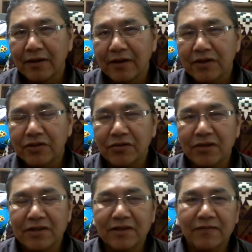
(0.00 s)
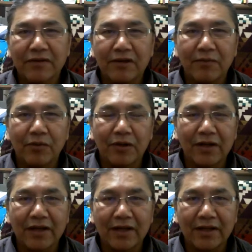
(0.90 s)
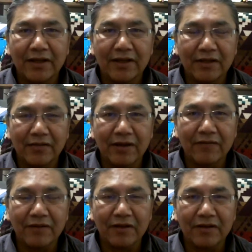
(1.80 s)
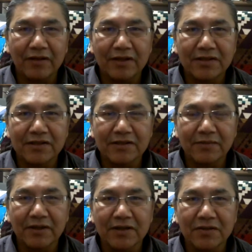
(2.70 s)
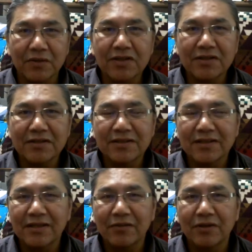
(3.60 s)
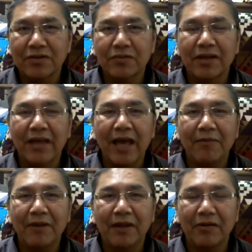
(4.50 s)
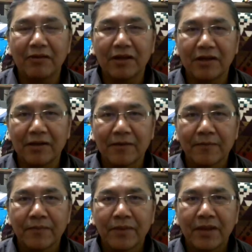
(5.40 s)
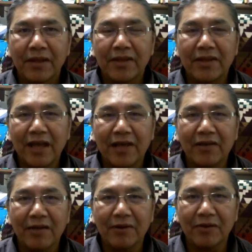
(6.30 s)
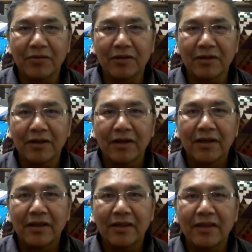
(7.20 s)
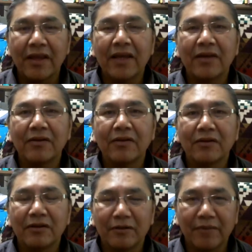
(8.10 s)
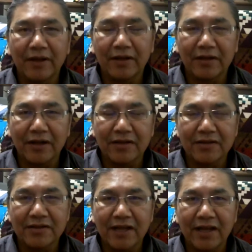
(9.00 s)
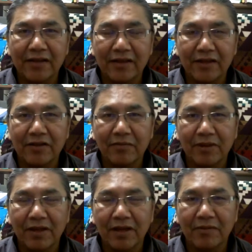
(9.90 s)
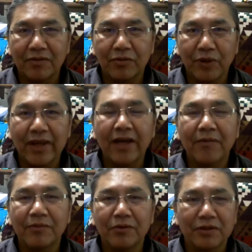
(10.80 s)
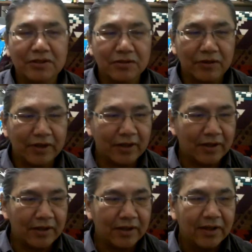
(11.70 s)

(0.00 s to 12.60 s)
Truth is a very important idea in the grandfather teachings, because once you see what's really happening out there in the economic world, then you'll begin to understand. Then you'll be able to wake up to what's going on.